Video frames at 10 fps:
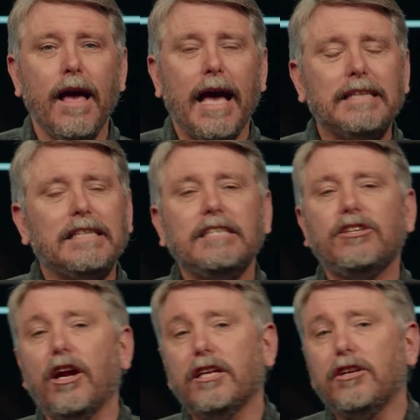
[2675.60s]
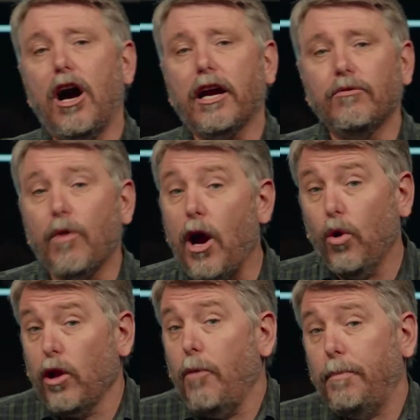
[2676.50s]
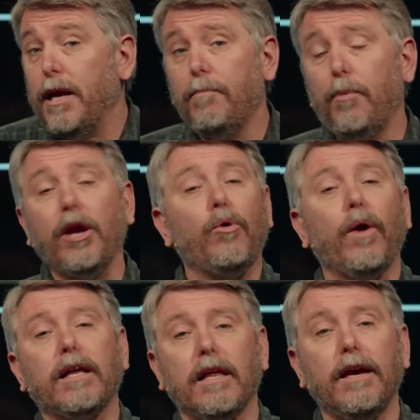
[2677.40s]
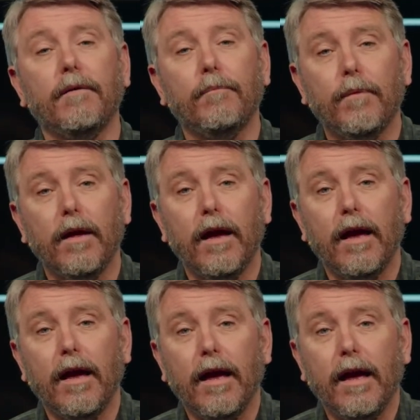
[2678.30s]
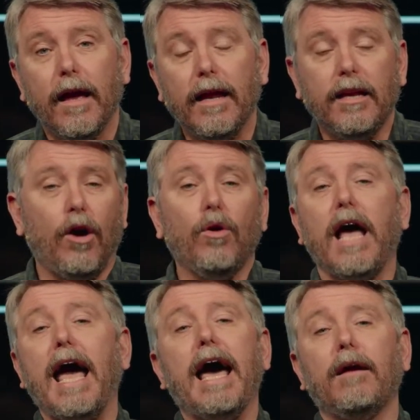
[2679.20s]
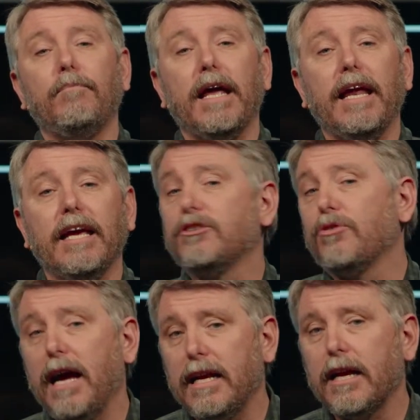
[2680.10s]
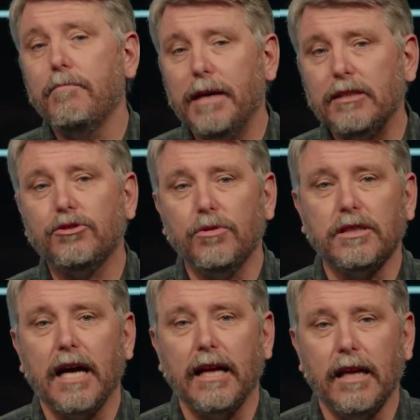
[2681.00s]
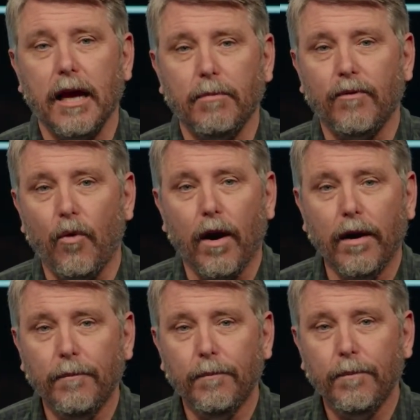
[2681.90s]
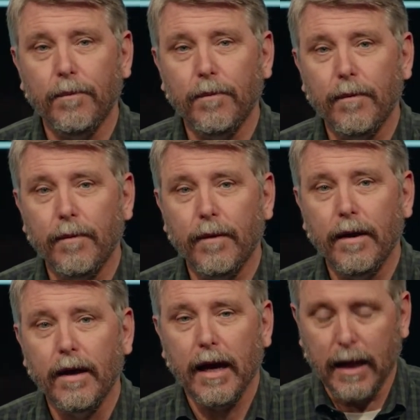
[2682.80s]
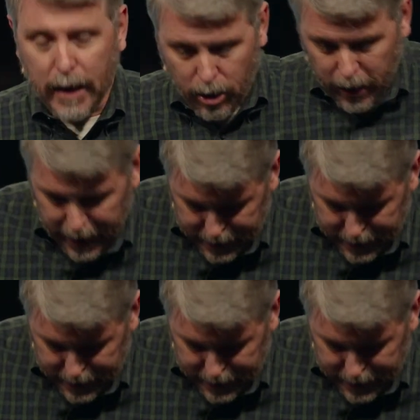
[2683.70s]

As they started talking, Raul opened up pretty quickly. And he told Adam that he had tried to commit suicide the day before. He literally